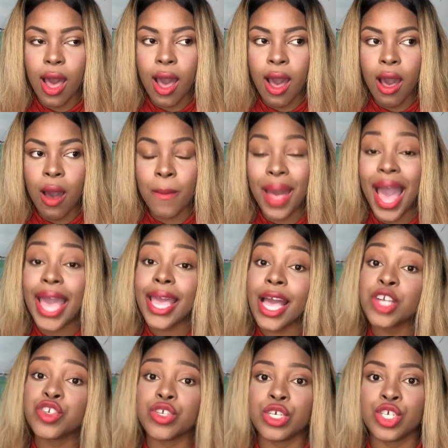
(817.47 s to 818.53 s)
I
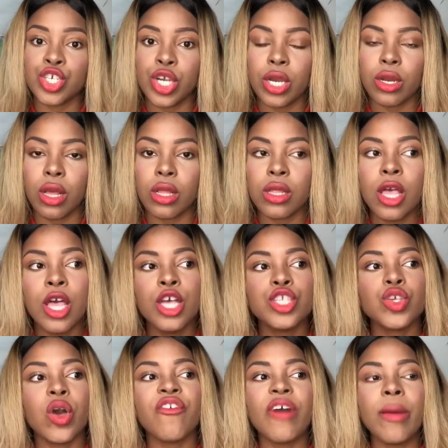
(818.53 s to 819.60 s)
actually journal.
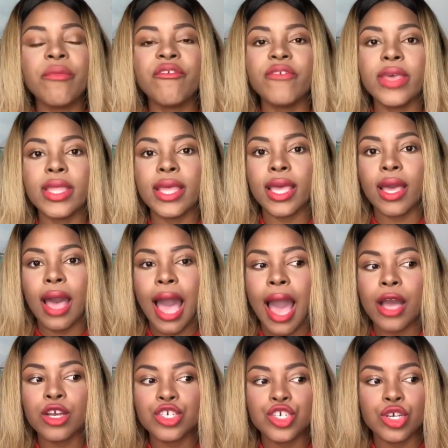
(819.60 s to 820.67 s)
So if I'm feeling
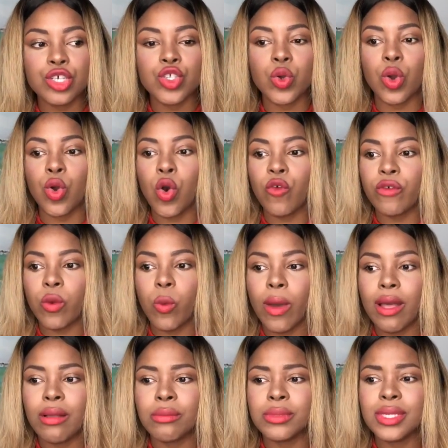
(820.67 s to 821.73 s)
anxious or
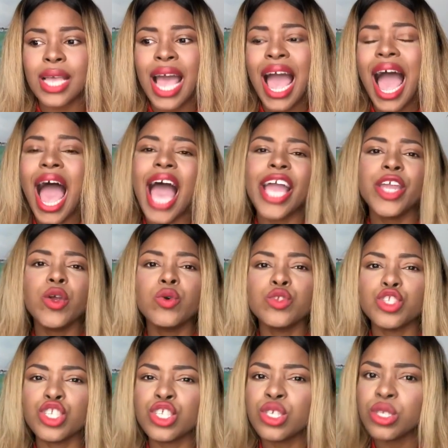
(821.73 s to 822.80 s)
overwhelmed, I don't
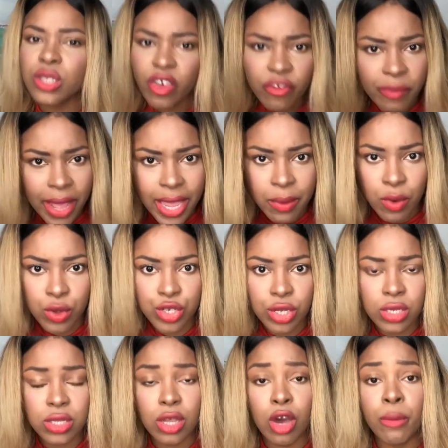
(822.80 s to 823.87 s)
stuff my
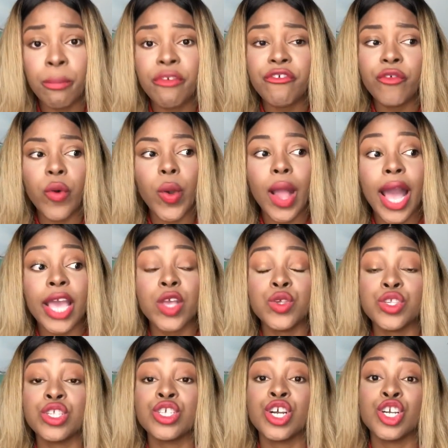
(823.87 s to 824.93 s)
emotions down. Before, I
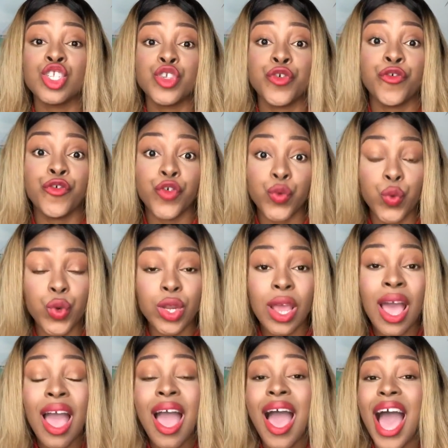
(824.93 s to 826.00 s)
used to turn to food.
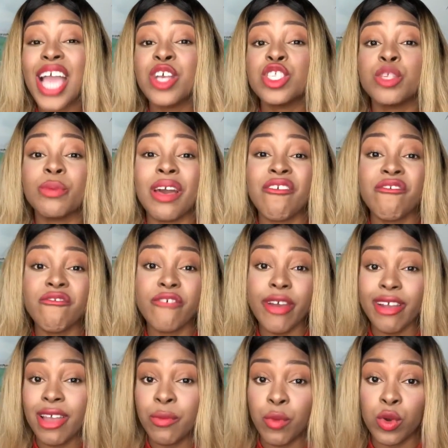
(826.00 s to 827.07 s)
I used to be a
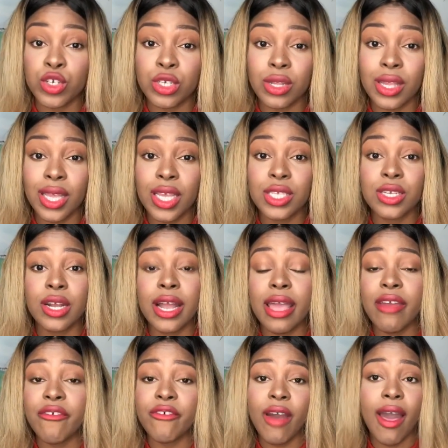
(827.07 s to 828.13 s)
very emotional eater.
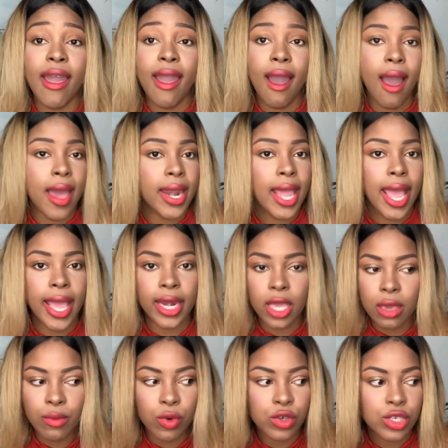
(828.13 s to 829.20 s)
If I had
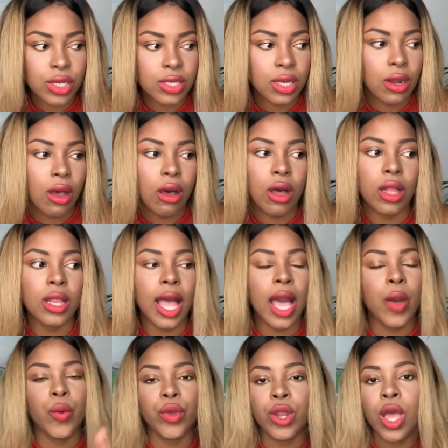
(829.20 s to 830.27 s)
any emotions at all,
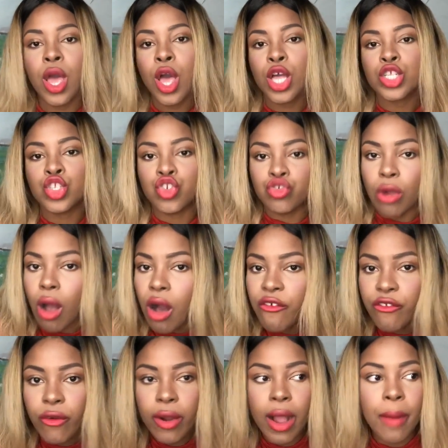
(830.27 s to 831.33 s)
I would draw
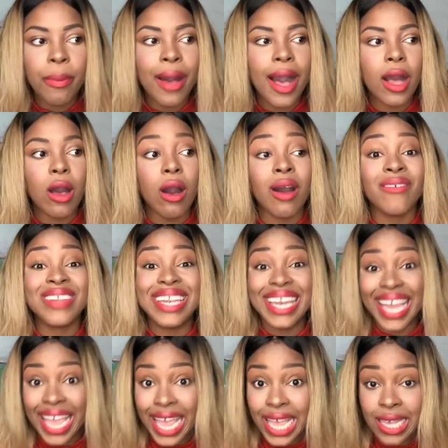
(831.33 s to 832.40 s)
for a pack of
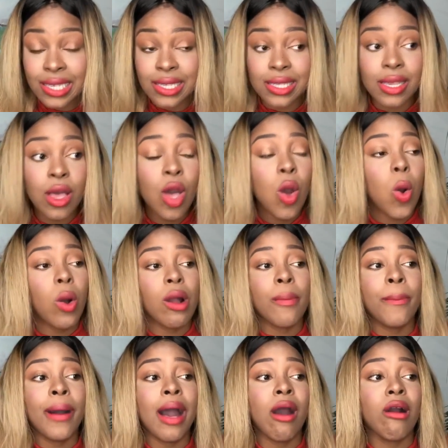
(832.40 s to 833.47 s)
Lay's
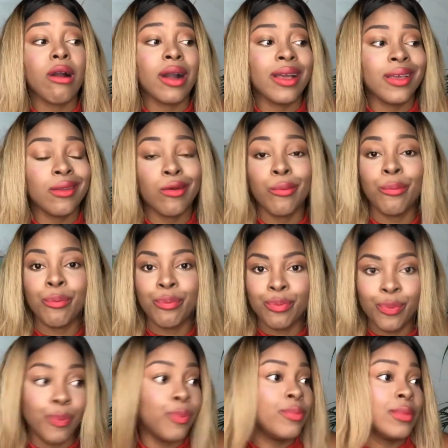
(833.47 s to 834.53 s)
or you know,
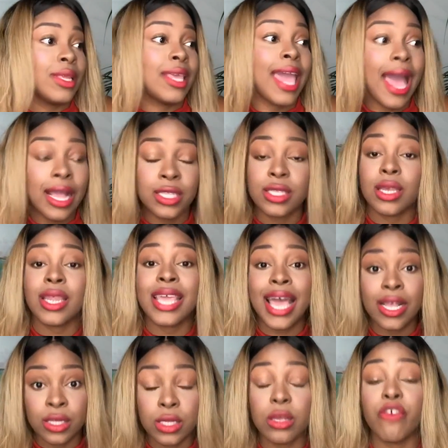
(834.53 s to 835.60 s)
cans and
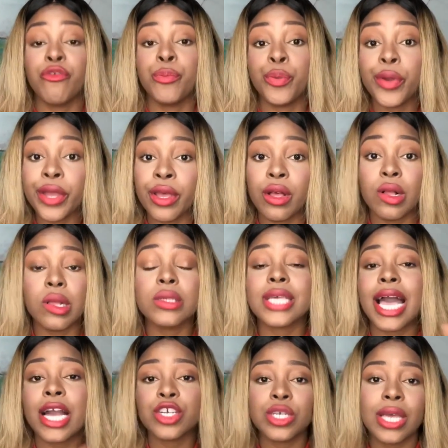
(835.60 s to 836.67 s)
cans of Pringles.
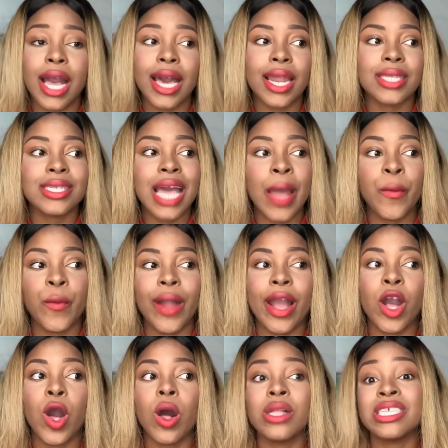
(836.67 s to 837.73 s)
I actually had a time where
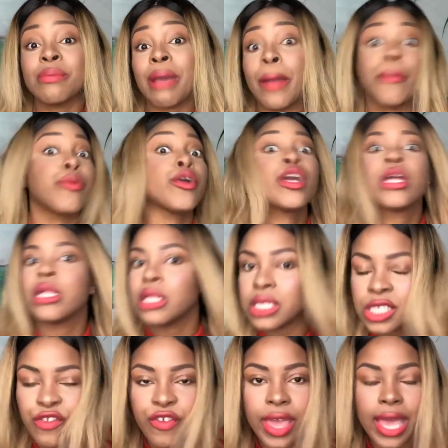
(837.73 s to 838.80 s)
I called it my
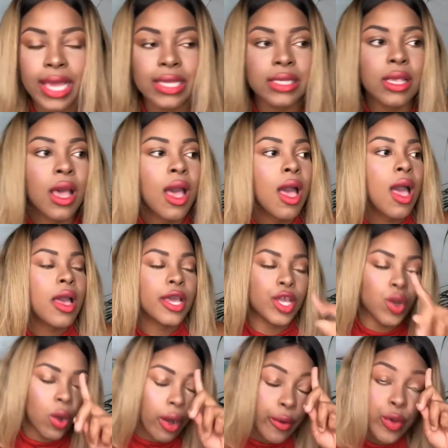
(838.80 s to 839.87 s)
Pringles phase. You
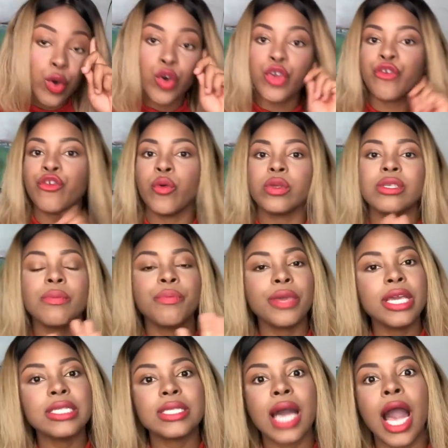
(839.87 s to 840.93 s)
know, I would go to frozen
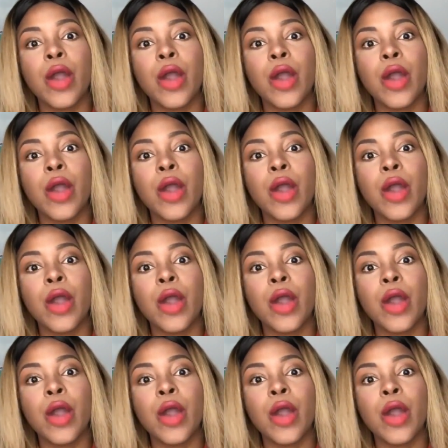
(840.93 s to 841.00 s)
pizza.